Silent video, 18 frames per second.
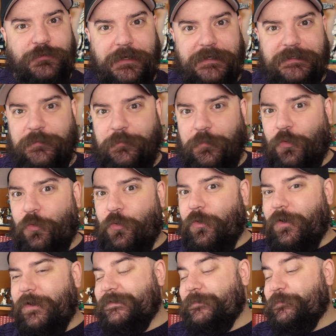to
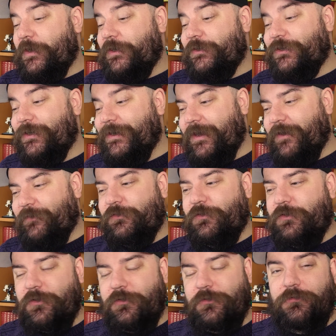explore, especially if
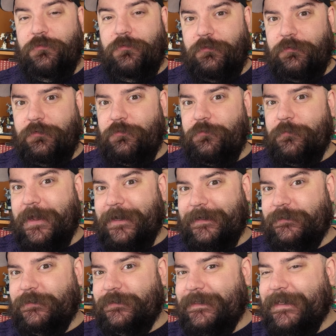you do, do
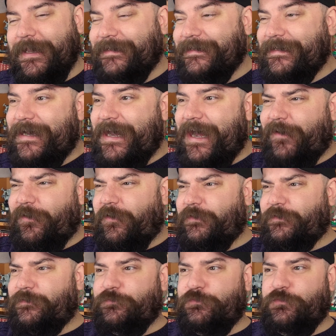manage to get a
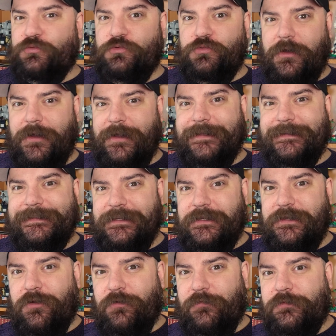nice
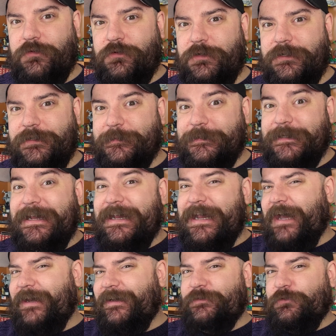variety of crisps crisps,
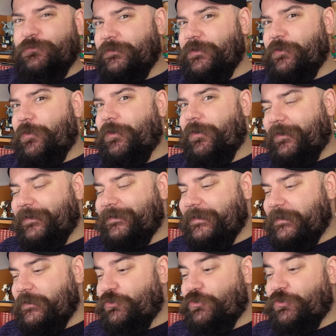and it's also a
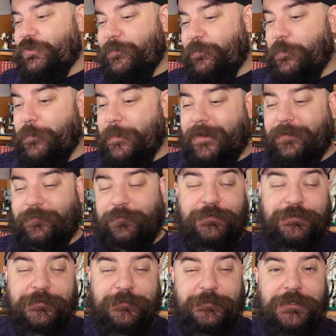nice cheap
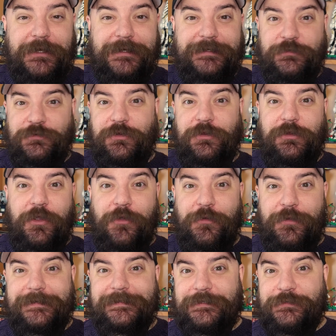macro subject. You can
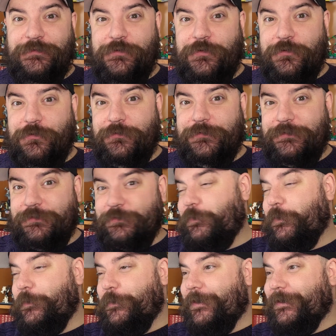go into your
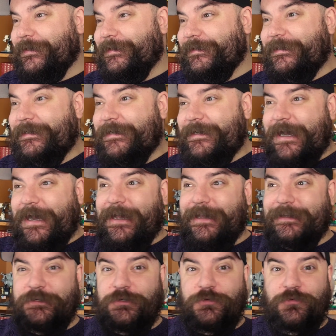supermarket
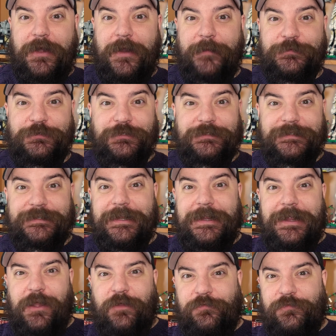and grab just
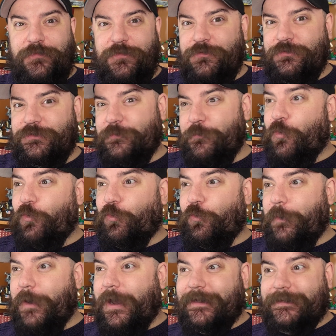a few
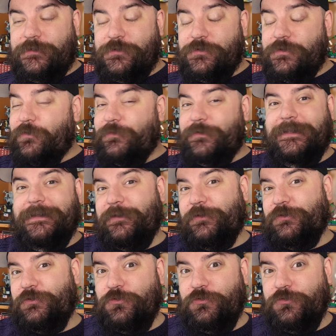small bags. You don't need a
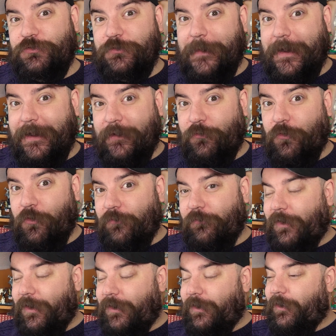huge amount
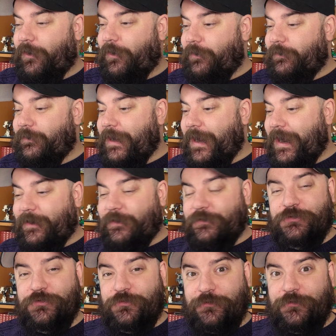of uh, the
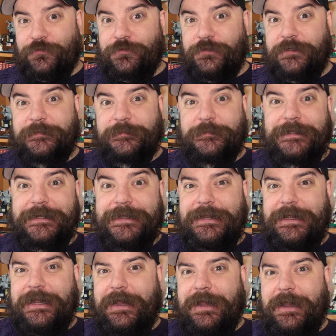actual crisps.
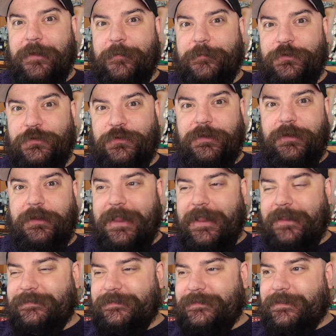Um, you can
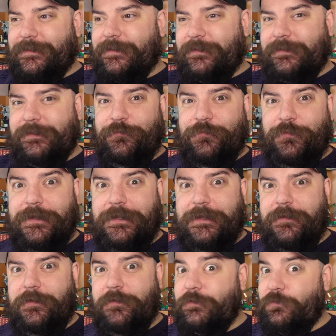get the, the
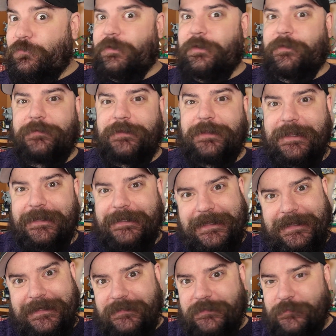really, you can even get
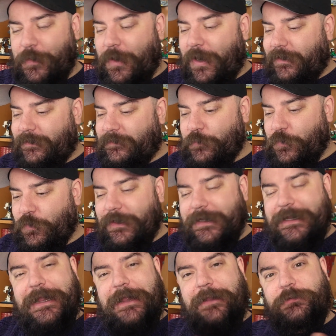kids packs, but
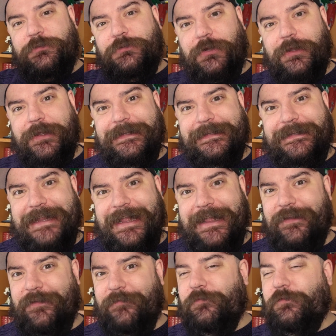try and
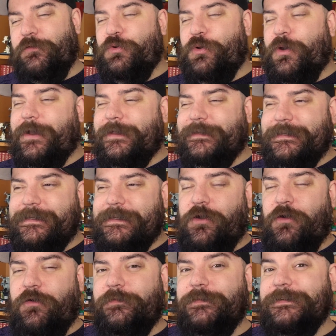get a variety
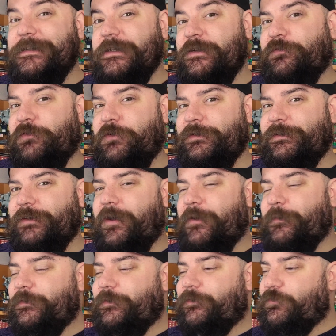of different
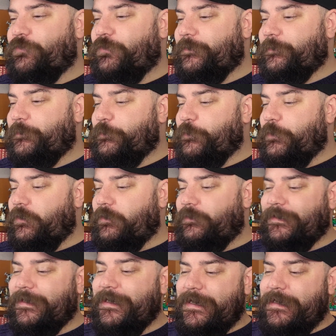types of crisps
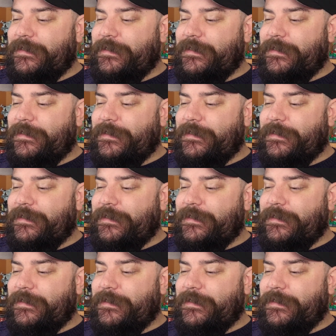because